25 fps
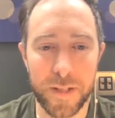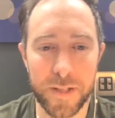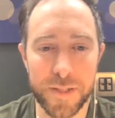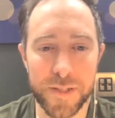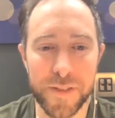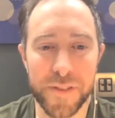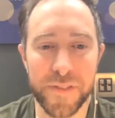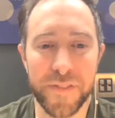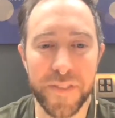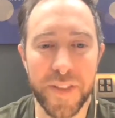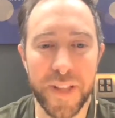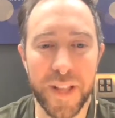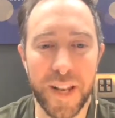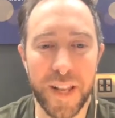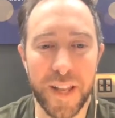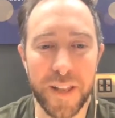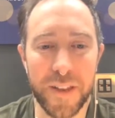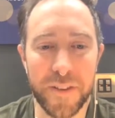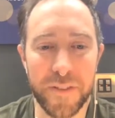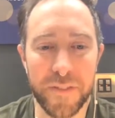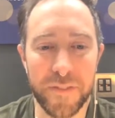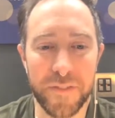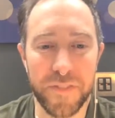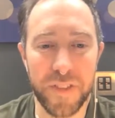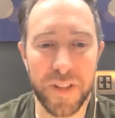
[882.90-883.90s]
To feel
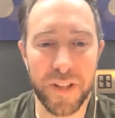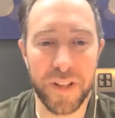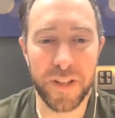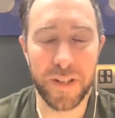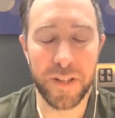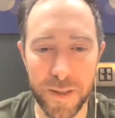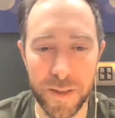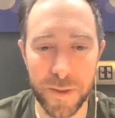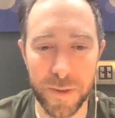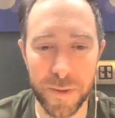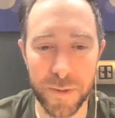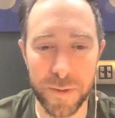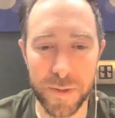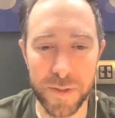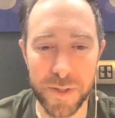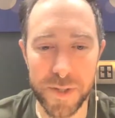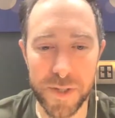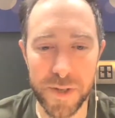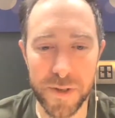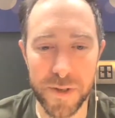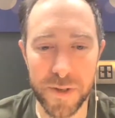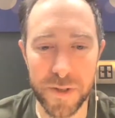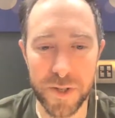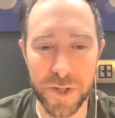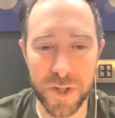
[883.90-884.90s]
it
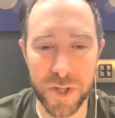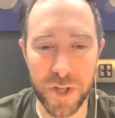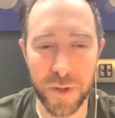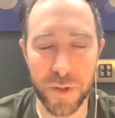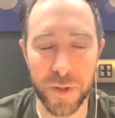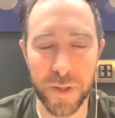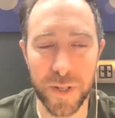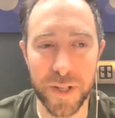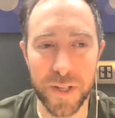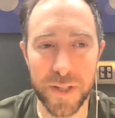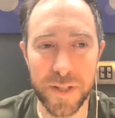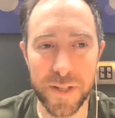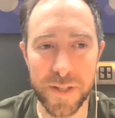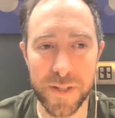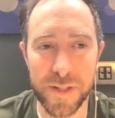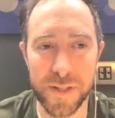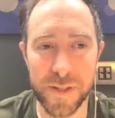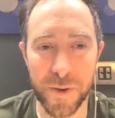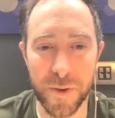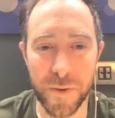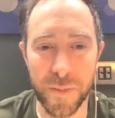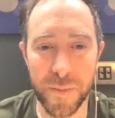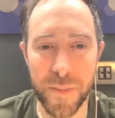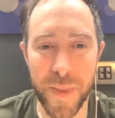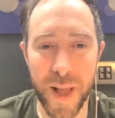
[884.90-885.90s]
cause your
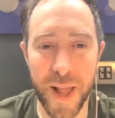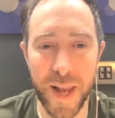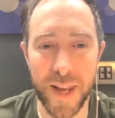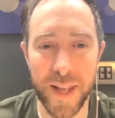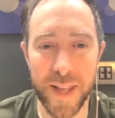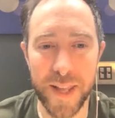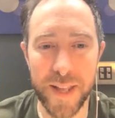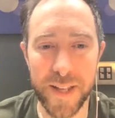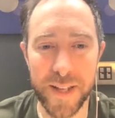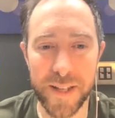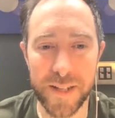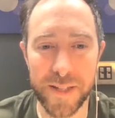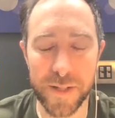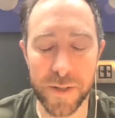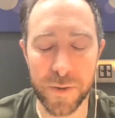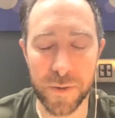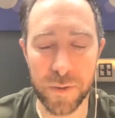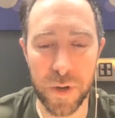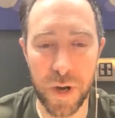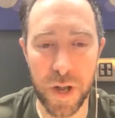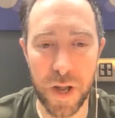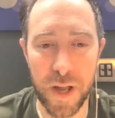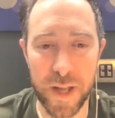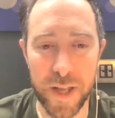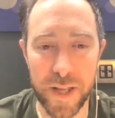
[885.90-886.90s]
shoulders or belly to
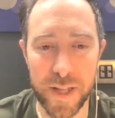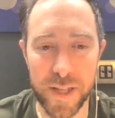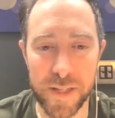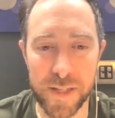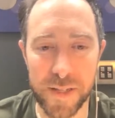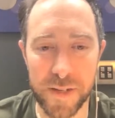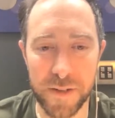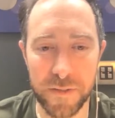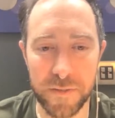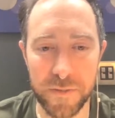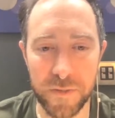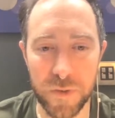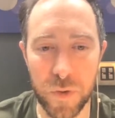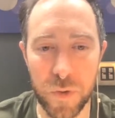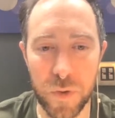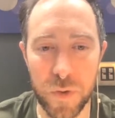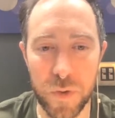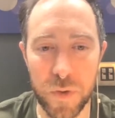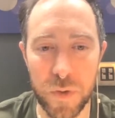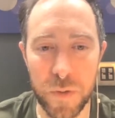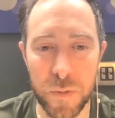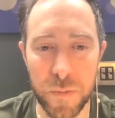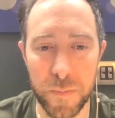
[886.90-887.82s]
rise and fall.